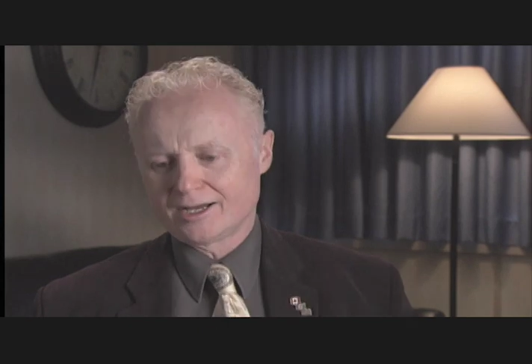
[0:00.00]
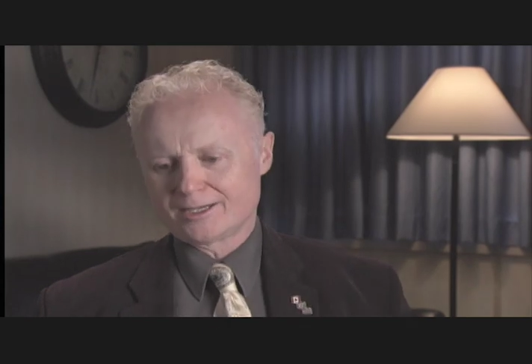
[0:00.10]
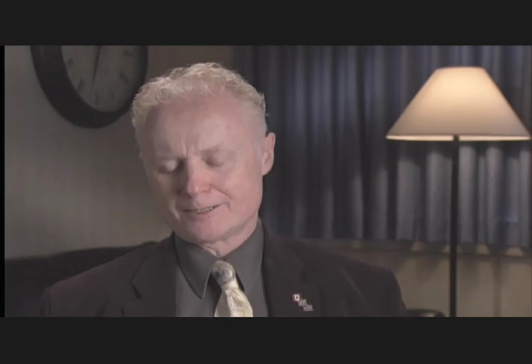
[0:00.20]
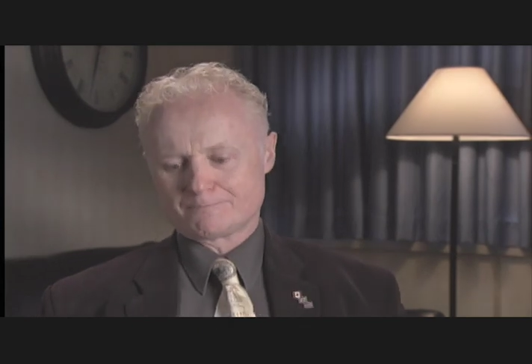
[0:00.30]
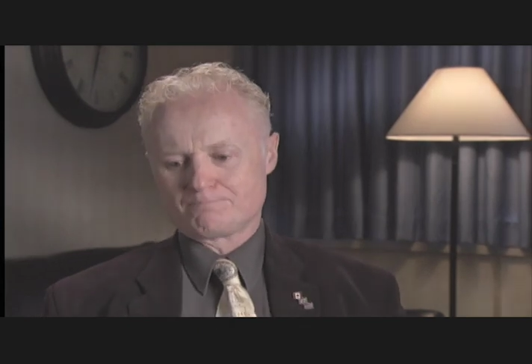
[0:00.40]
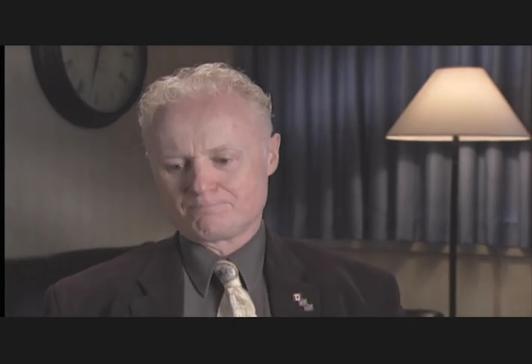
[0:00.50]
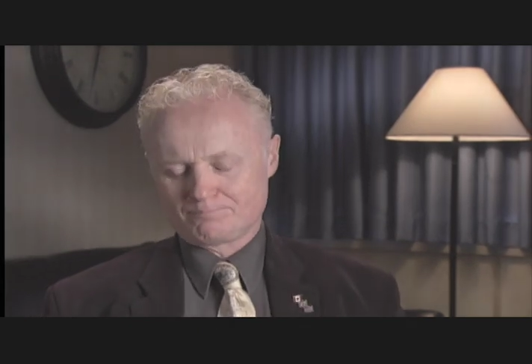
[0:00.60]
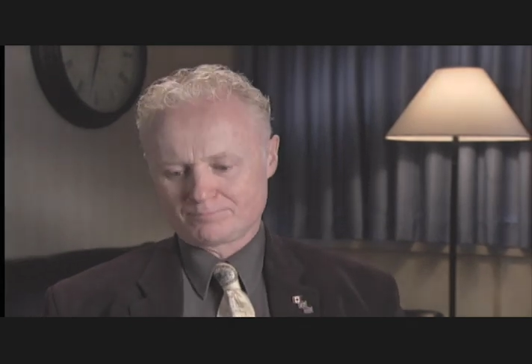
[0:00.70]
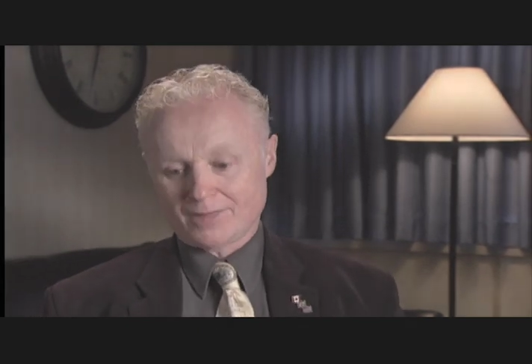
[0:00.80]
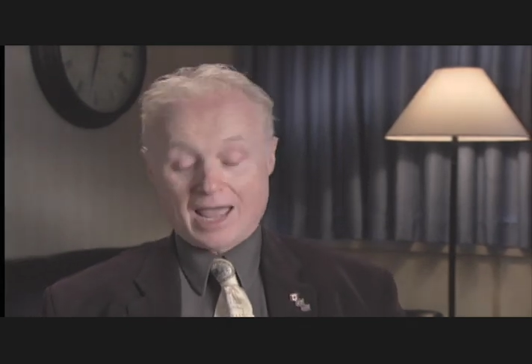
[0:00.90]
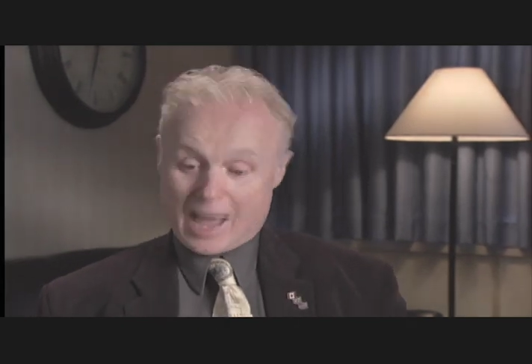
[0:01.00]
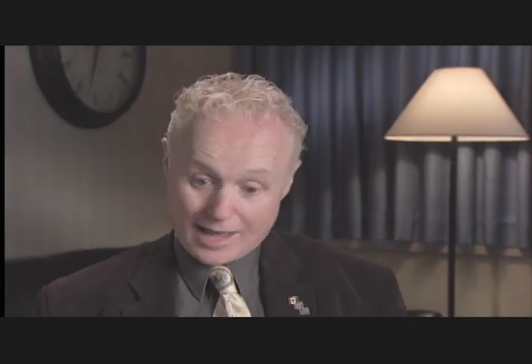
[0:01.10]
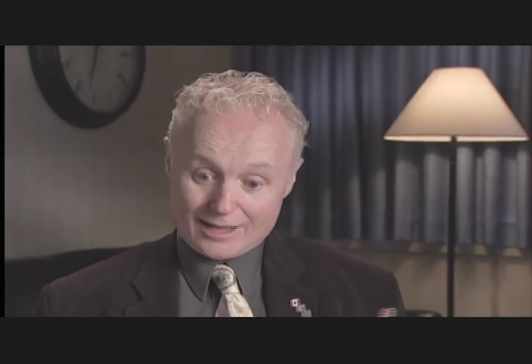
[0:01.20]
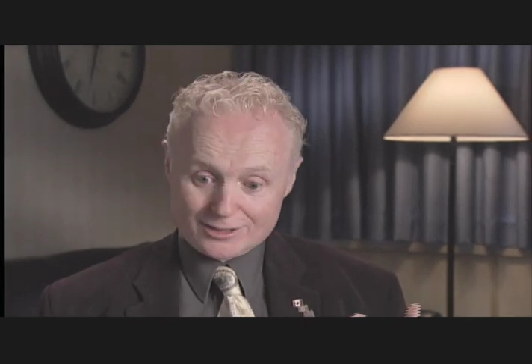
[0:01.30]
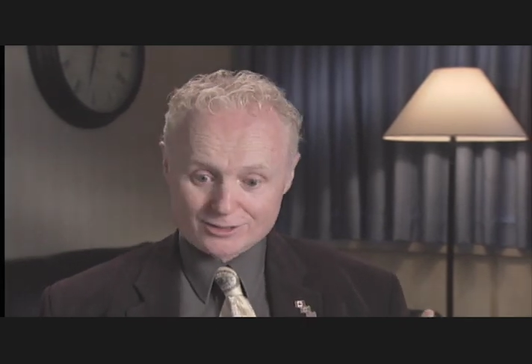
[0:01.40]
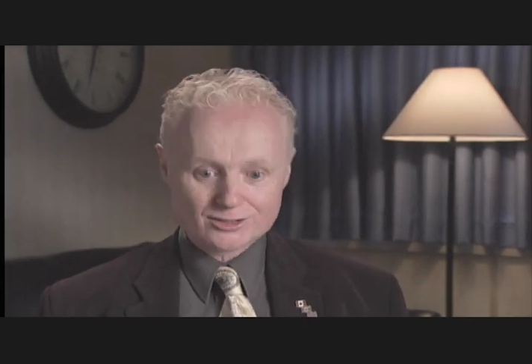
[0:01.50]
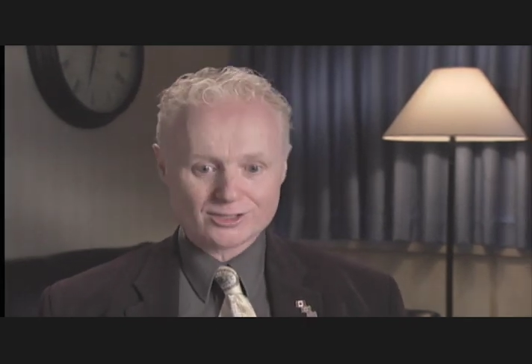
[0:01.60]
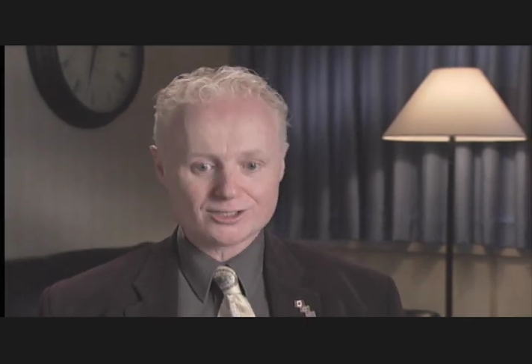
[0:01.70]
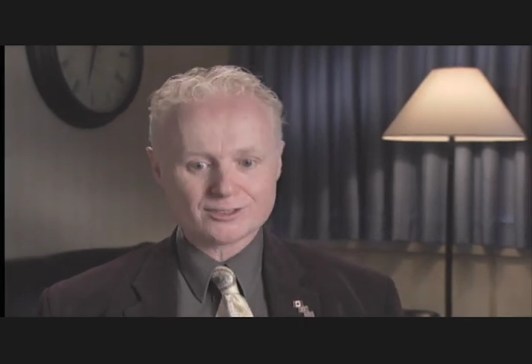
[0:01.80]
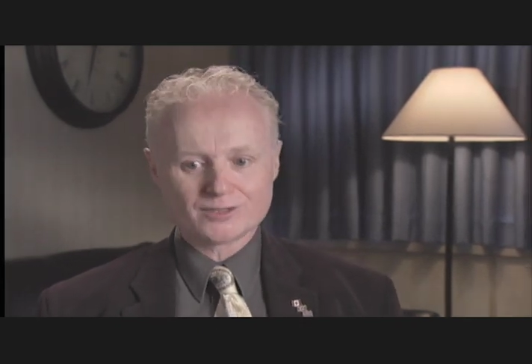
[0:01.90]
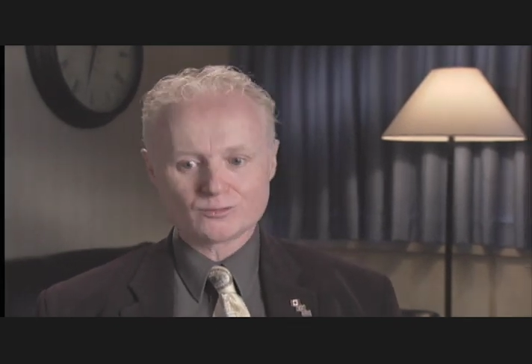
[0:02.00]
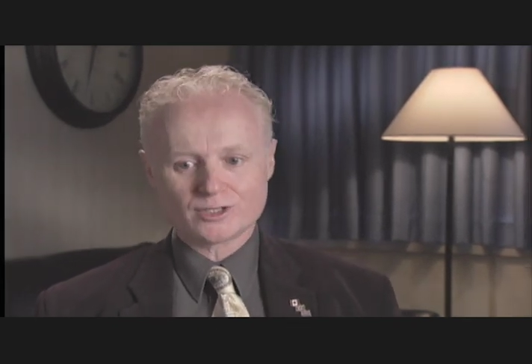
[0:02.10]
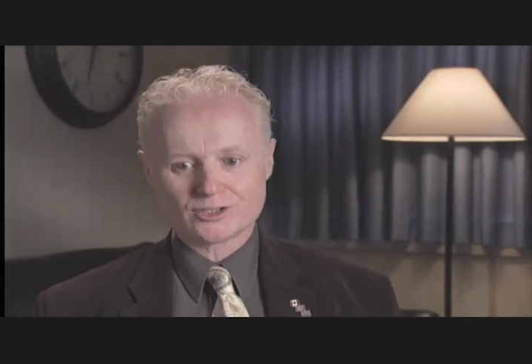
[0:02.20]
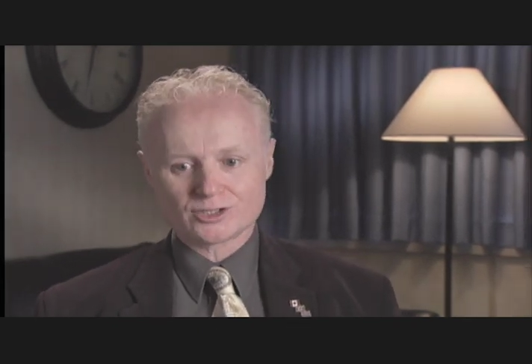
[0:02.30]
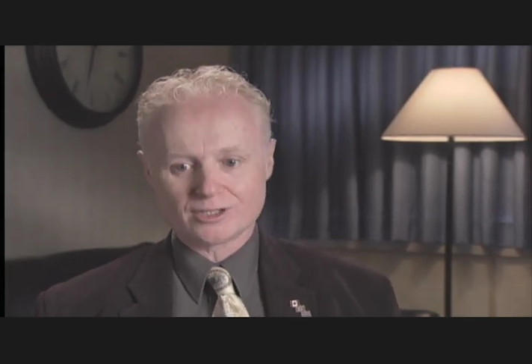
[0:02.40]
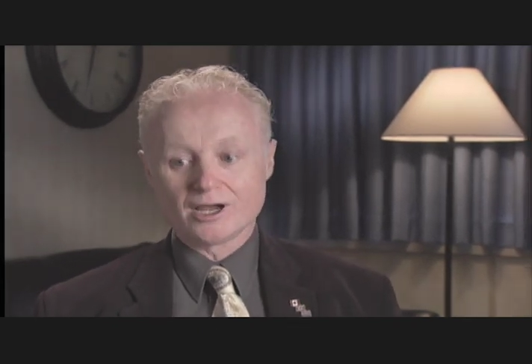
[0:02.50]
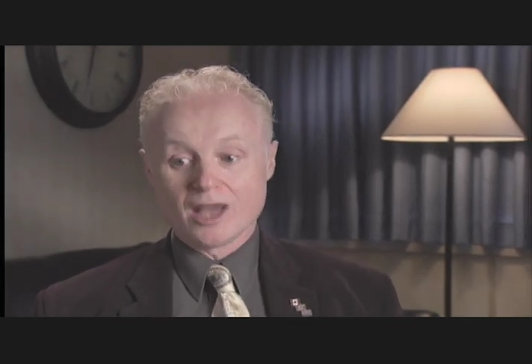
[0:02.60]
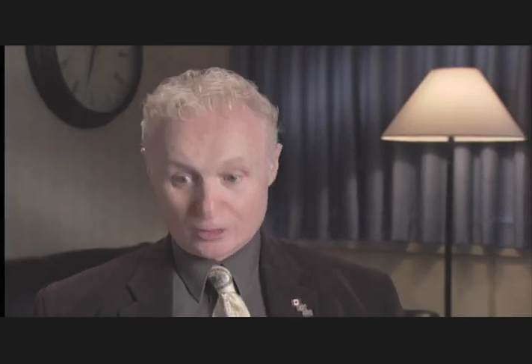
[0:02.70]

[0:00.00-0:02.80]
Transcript: Um, and it's a system in which